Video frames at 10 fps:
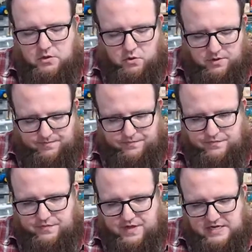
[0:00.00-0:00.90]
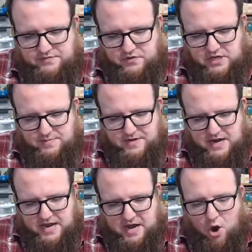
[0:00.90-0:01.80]
Cool. Thanks for keeping an
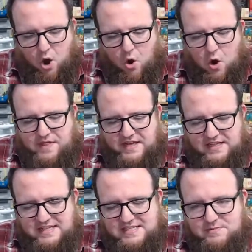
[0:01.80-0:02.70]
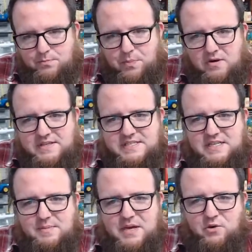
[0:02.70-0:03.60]
eye out. Oh, I think part of this is
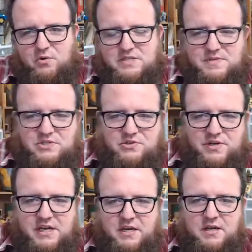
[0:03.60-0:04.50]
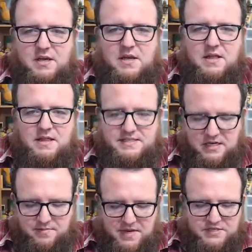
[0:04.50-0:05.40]
going to be a Christmas tree. That's
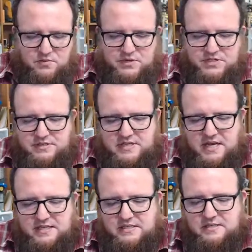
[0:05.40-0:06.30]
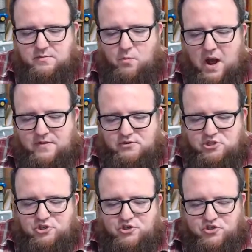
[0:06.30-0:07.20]
going to make so much sense why
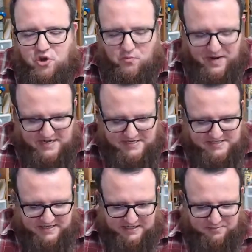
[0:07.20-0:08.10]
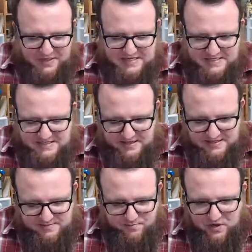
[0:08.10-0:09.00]
there's so many stinking pieces in
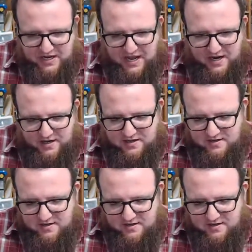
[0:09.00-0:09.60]
this brickhead.